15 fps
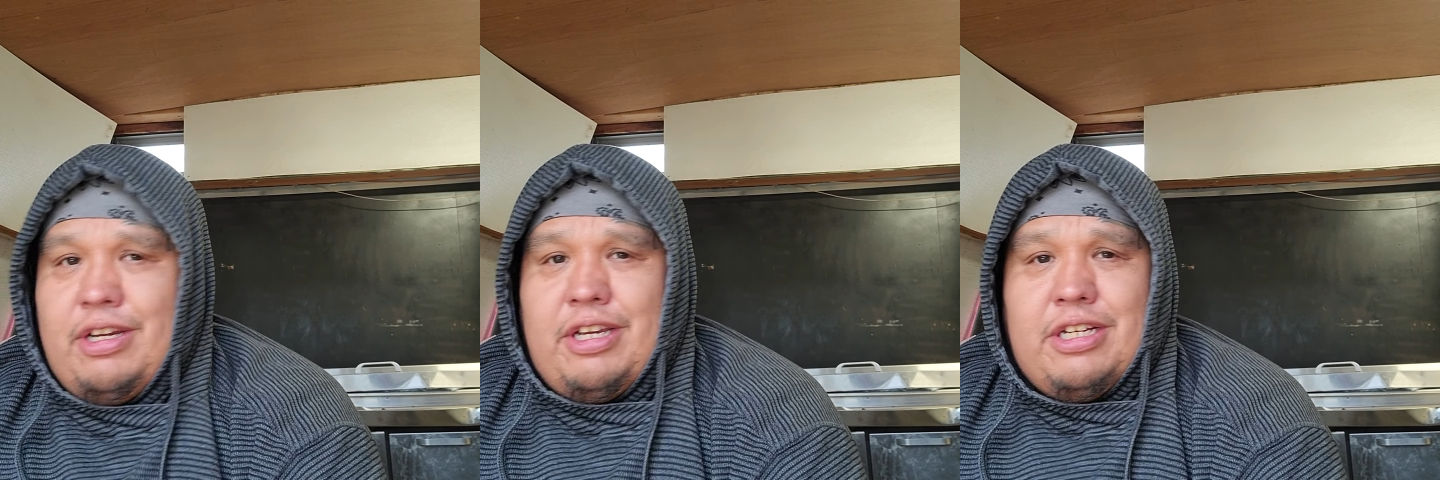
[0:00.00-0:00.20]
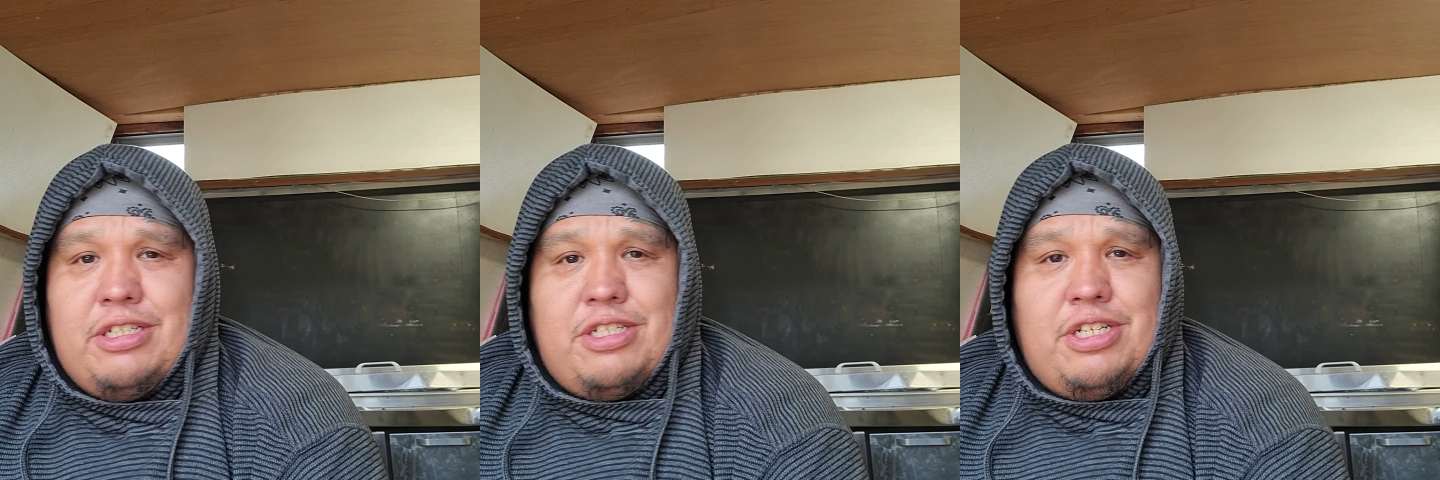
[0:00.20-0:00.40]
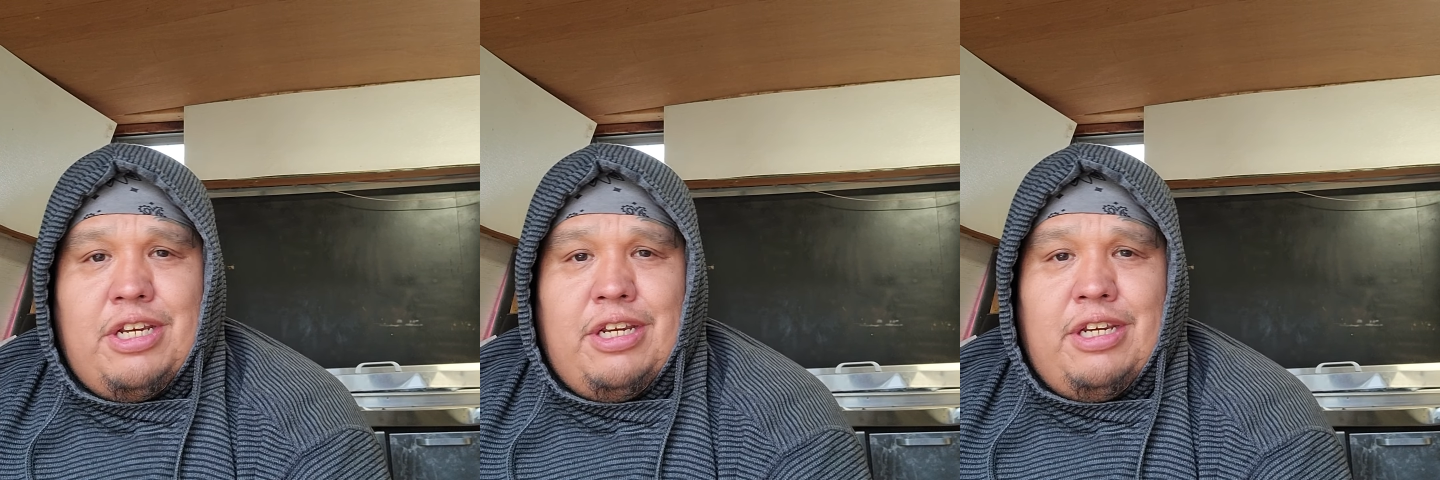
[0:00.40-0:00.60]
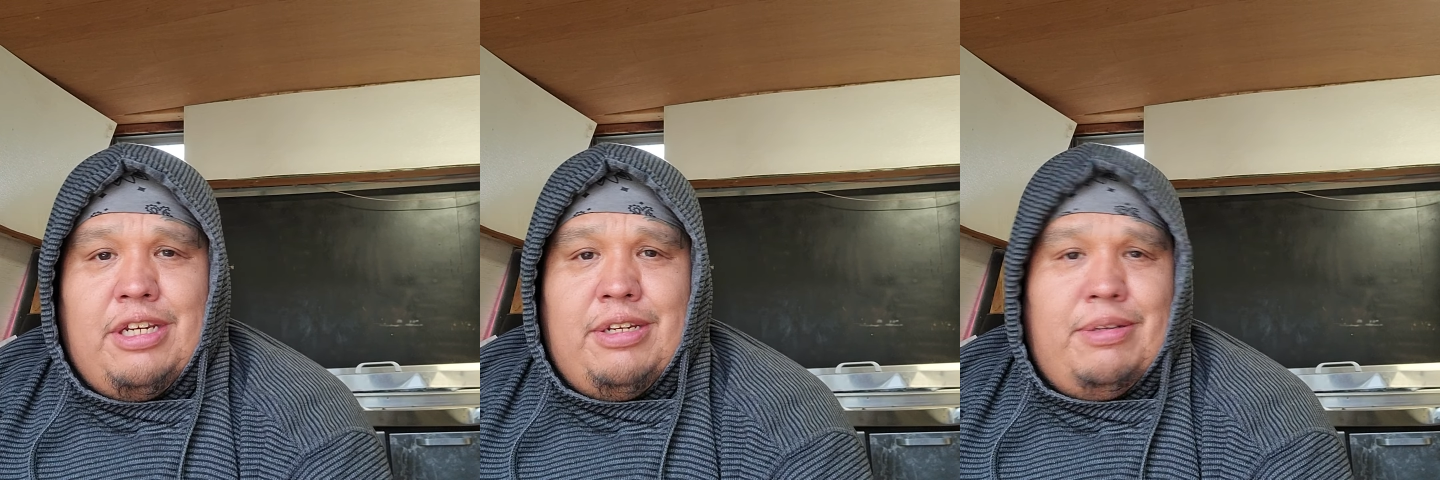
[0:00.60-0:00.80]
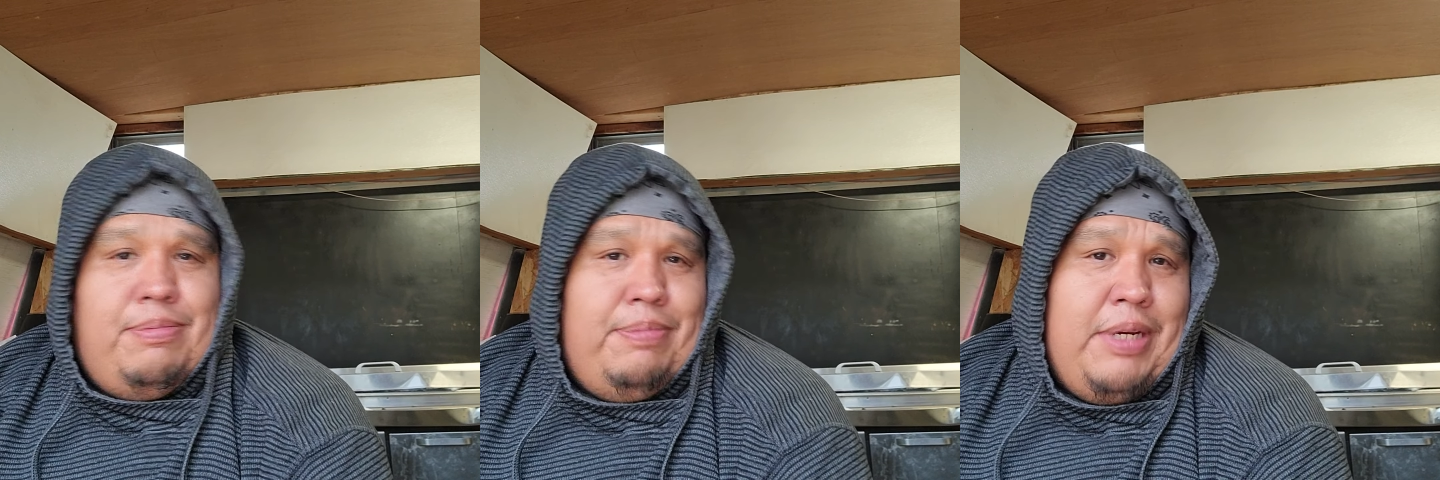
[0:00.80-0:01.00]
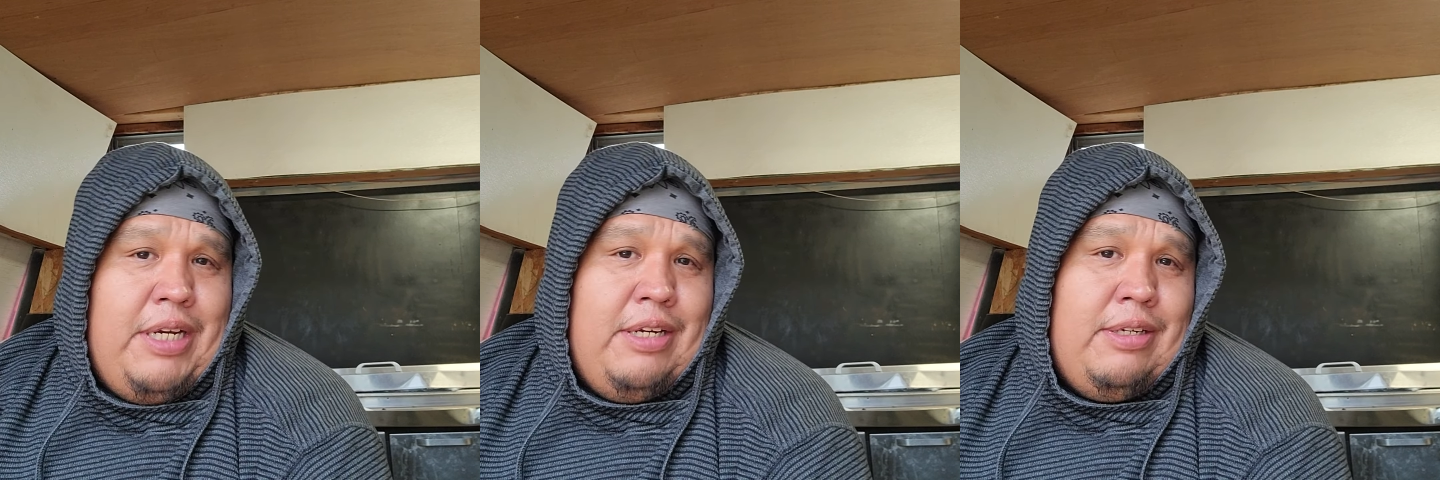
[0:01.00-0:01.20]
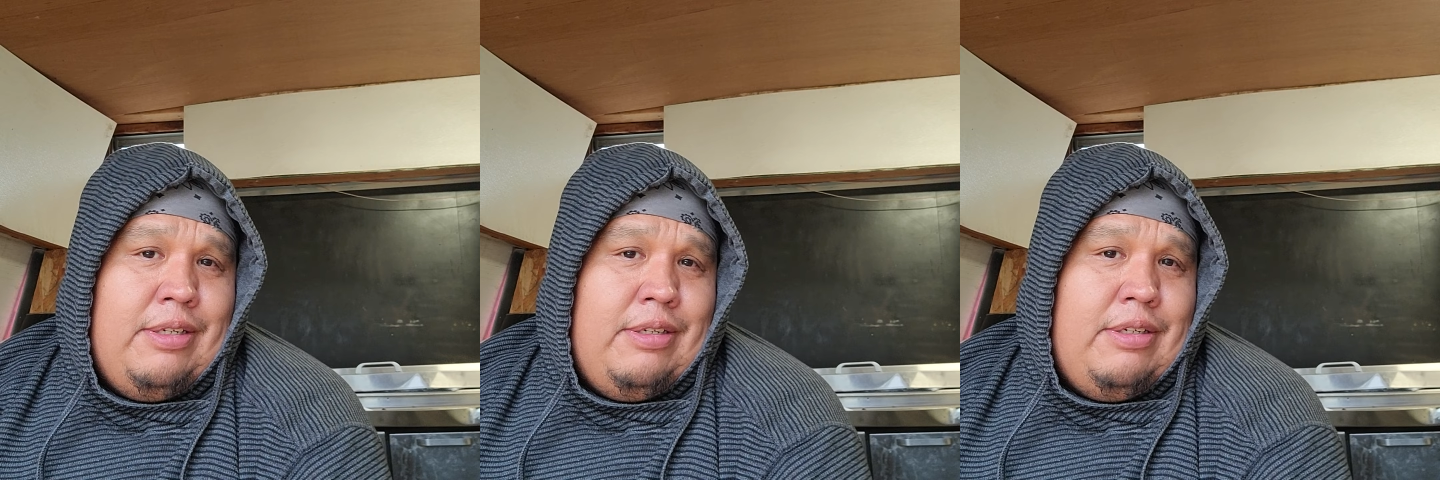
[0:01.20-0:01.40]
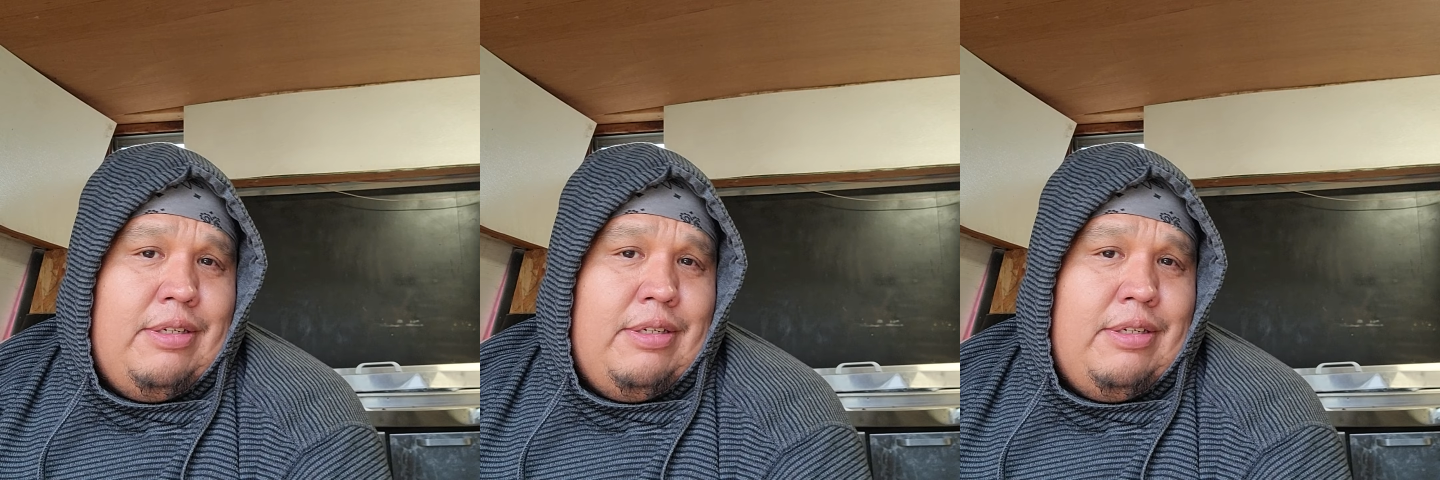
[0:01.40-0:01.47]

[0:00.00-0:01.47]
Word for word: I can say, man,